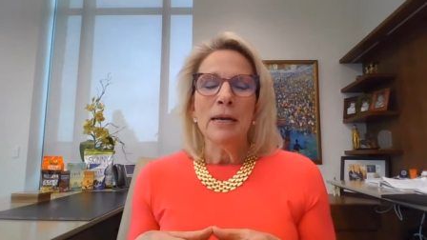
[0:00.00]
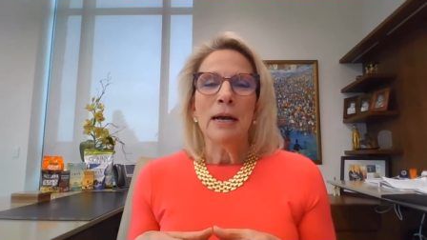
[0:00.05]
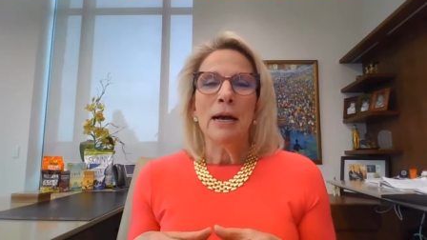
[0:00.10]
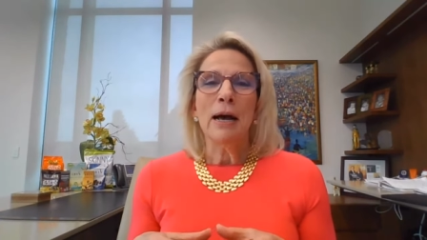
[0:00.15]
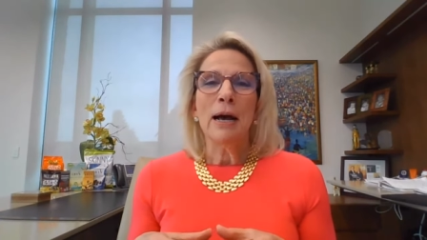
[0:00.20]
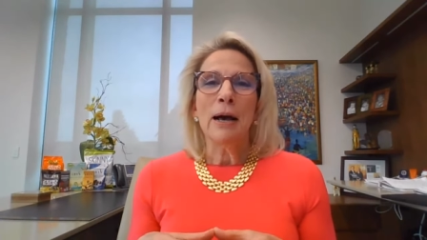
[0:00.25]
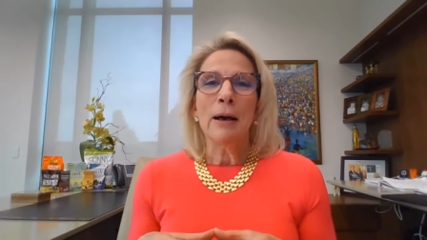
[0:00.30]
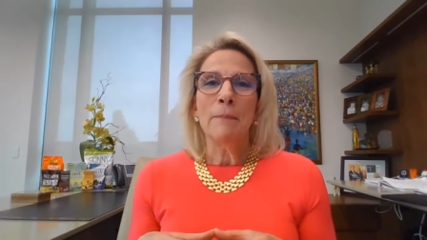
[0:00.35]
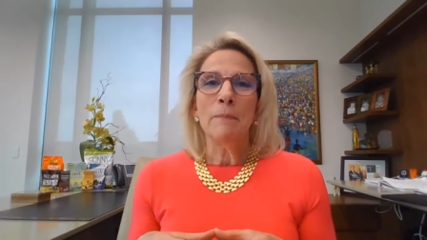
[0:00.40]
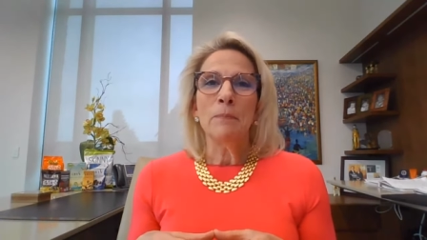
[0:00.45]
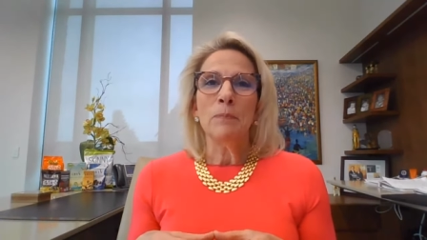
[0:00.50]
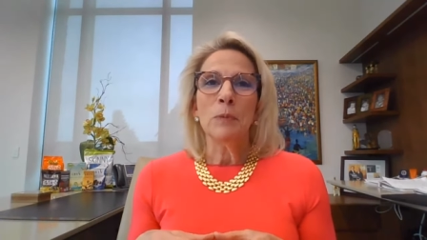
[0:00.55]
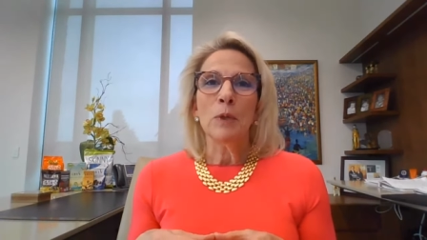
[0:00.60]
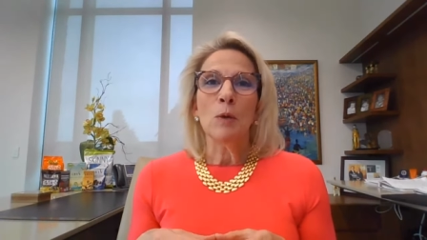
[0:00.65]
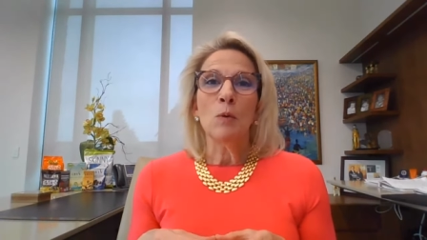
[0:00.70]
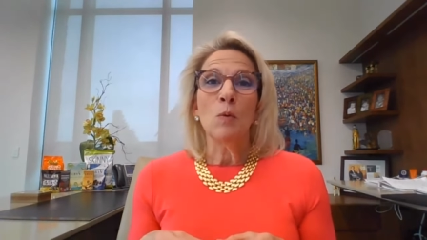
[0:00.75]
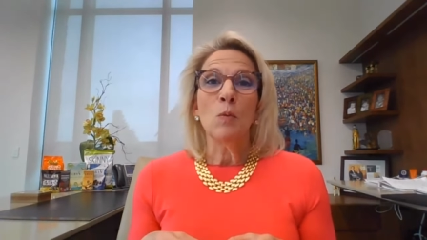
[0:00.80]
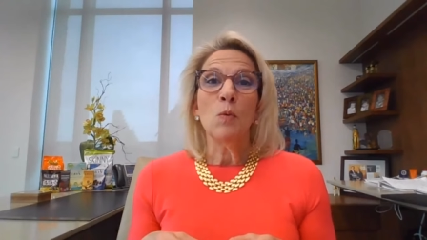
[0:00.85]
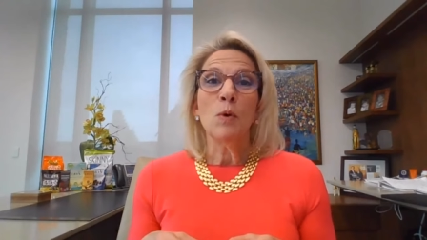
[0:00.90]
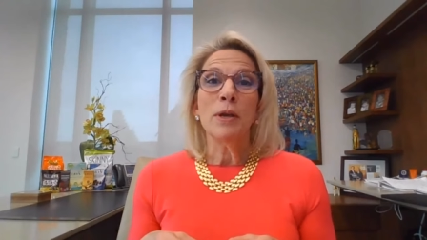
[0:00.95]
Um,
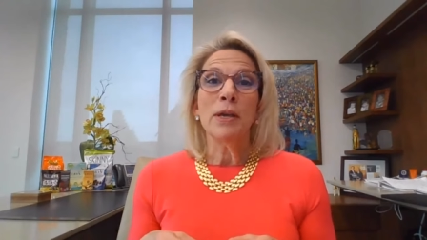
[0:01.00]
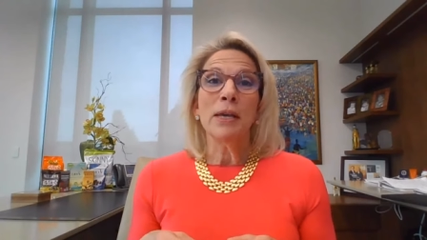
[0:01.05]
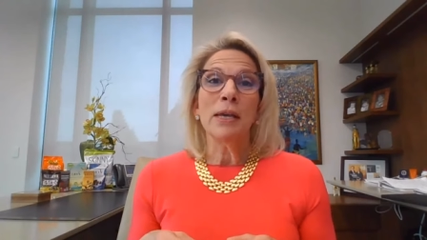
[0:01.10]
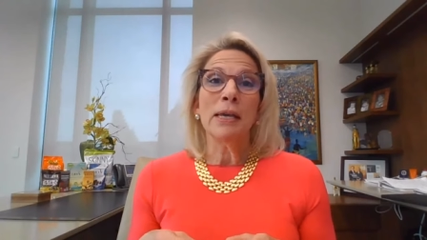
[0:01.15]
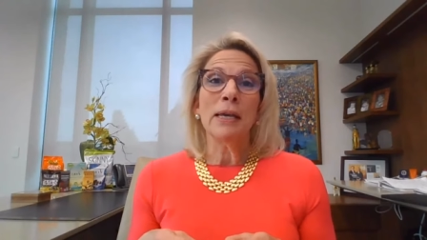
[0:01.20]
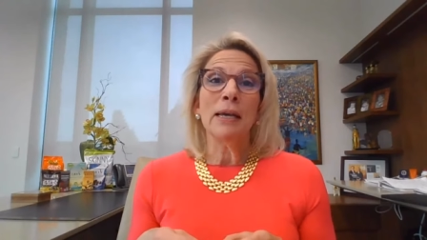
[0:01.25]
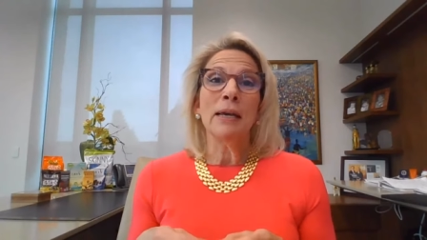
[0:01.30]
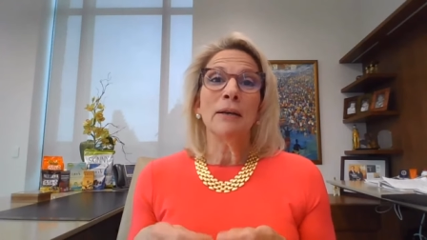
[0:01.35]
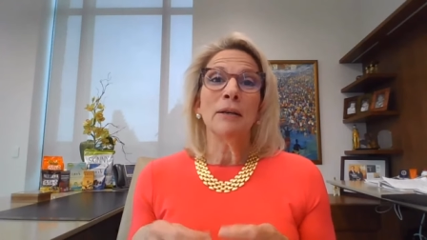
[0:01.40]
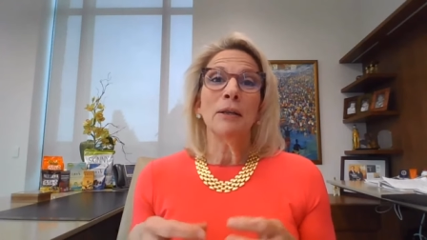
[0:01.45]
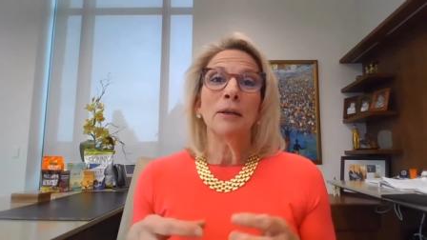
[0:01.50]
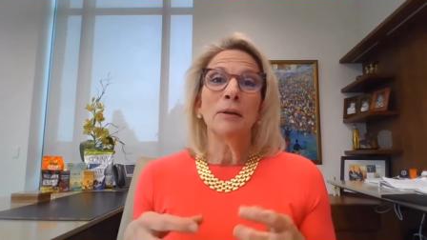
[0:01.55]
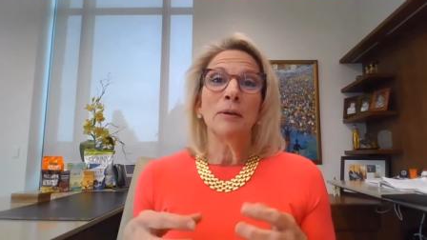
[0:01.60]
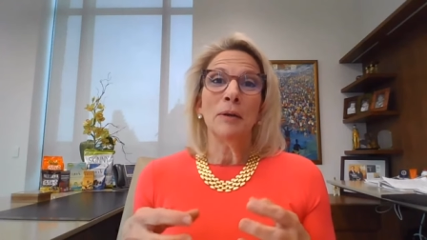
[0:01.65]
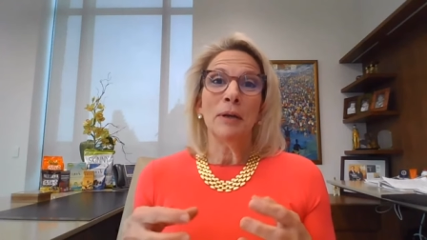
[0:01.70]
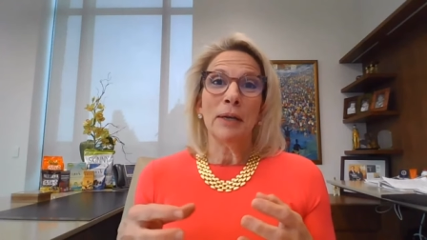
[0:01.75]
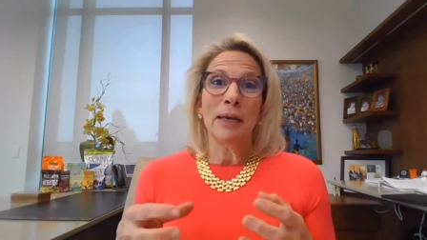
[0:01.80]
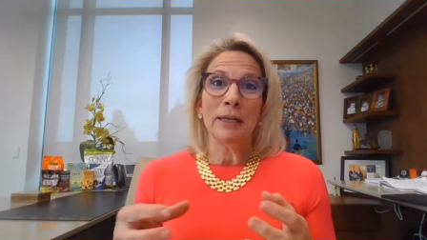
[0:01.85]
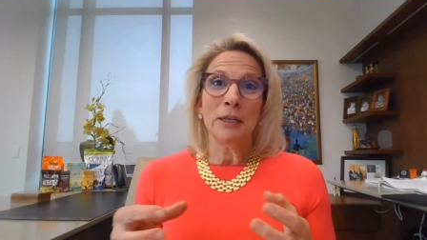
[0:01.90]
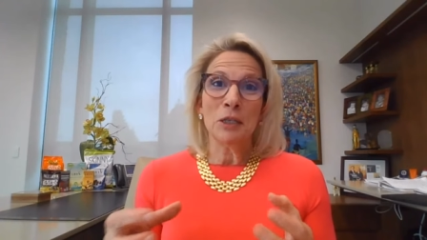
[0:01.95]
we
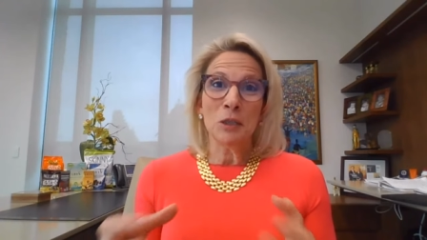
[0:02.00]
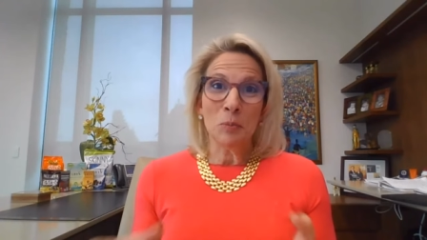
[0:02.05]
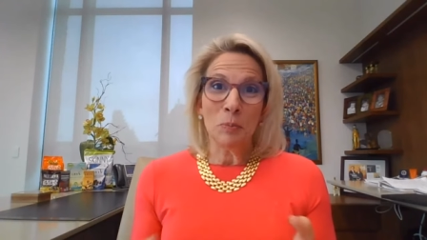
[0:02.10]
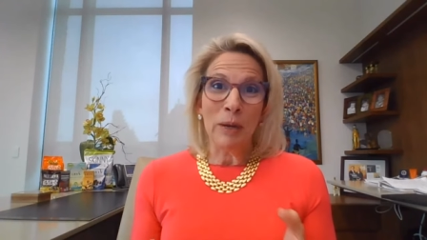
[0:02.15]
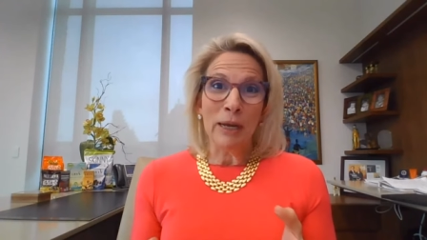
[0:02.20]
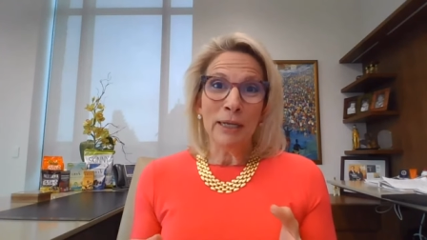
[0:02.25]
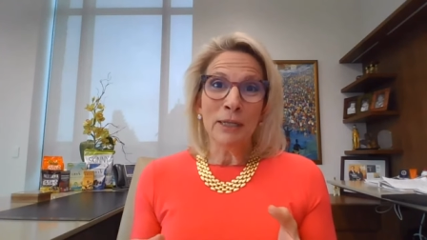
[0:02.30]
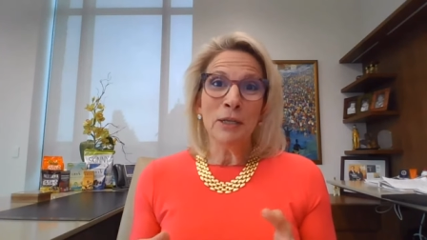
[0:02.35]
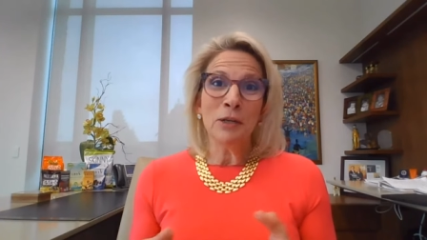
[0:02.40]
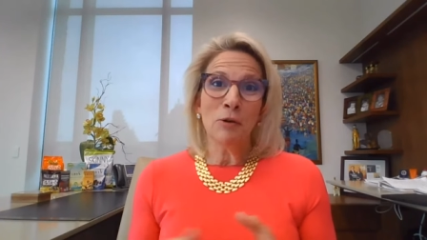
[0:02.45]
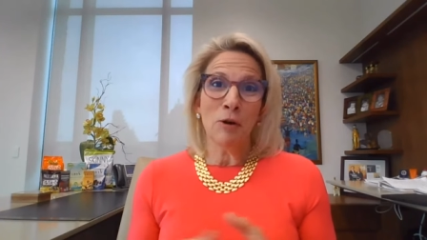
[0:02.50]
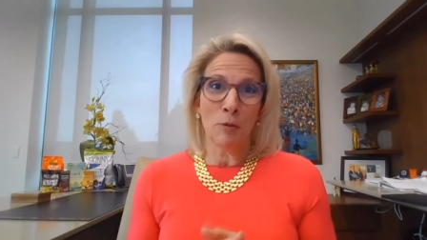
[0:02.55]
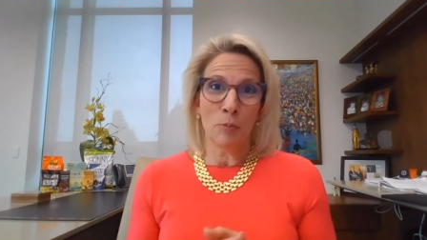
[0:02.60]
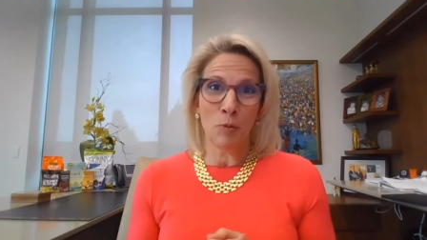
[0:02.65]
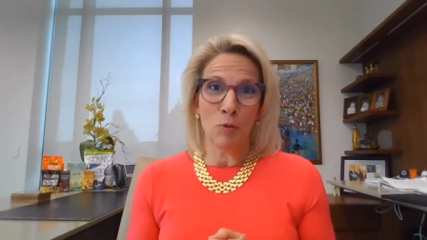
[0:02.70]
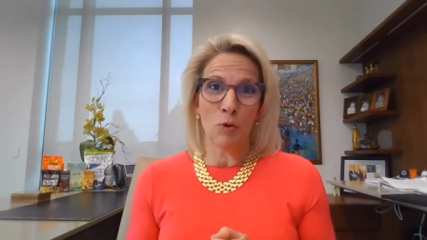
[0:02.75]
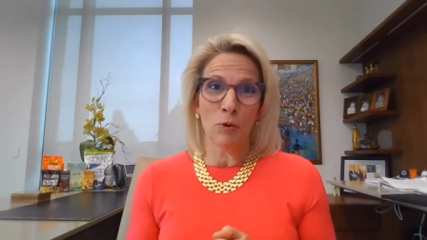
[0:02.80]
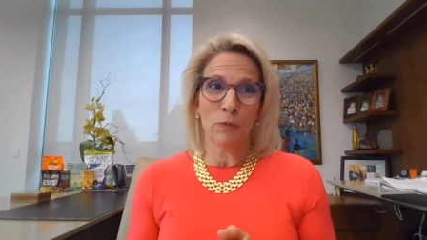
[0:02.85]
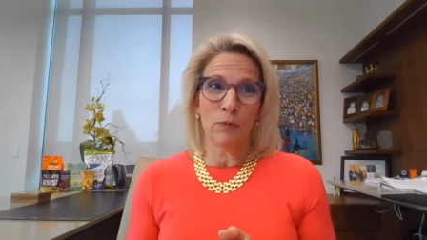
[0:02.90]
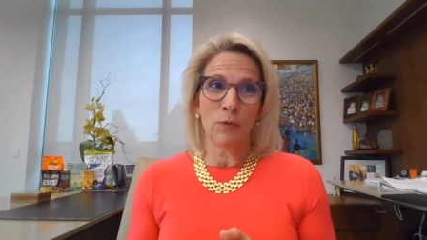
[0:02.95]
expanded our
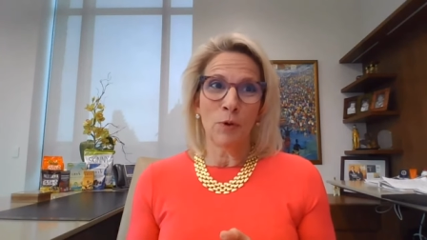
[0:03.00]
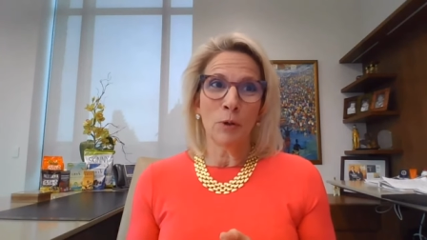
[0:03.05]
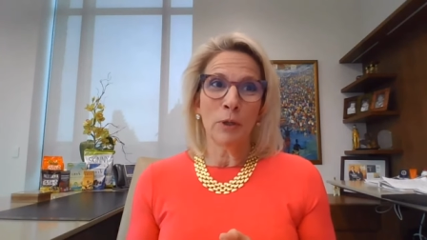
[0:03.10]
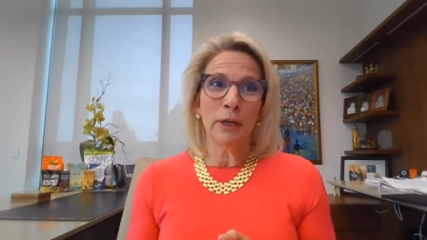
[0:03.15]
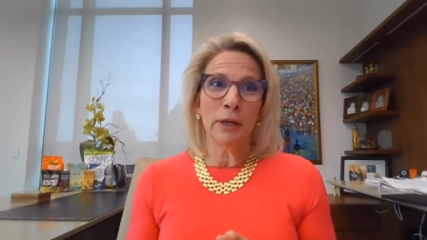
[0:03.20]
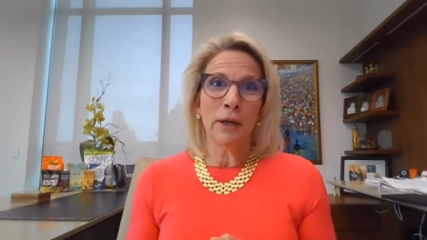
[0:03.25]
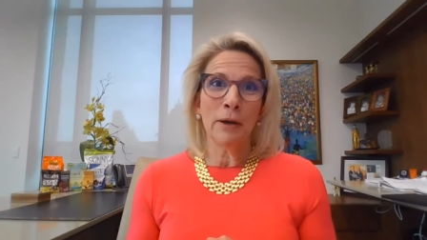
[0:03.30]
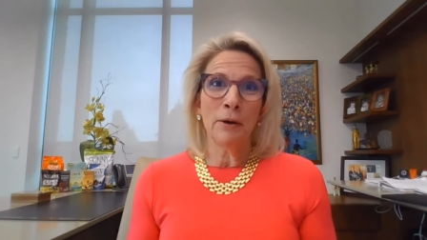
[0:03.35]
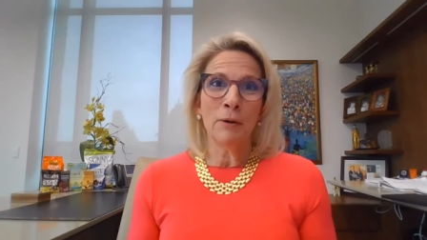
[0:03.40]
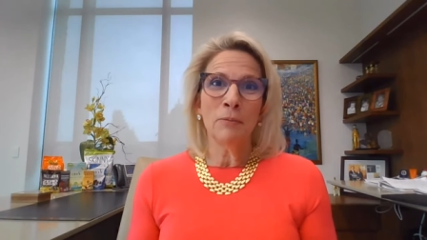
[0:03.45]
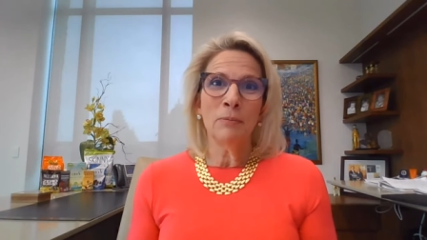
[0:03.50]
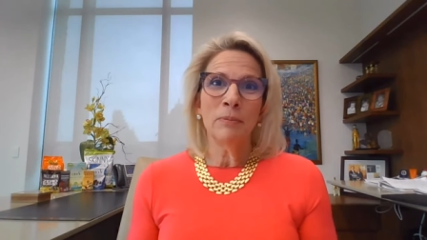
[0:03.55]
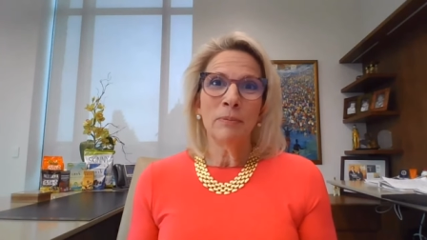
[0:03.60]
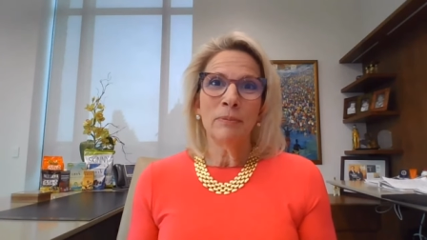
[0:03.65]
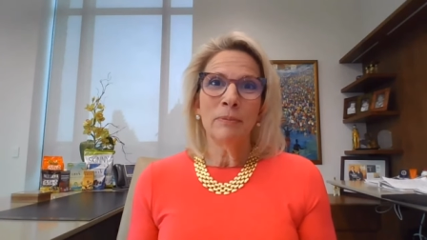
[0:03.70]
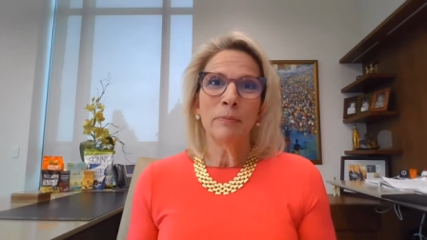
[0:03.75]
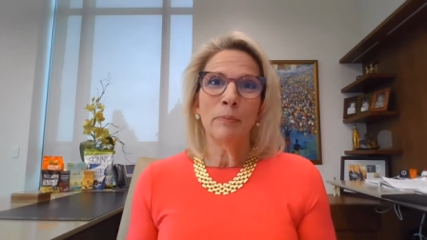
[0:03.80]
portfolio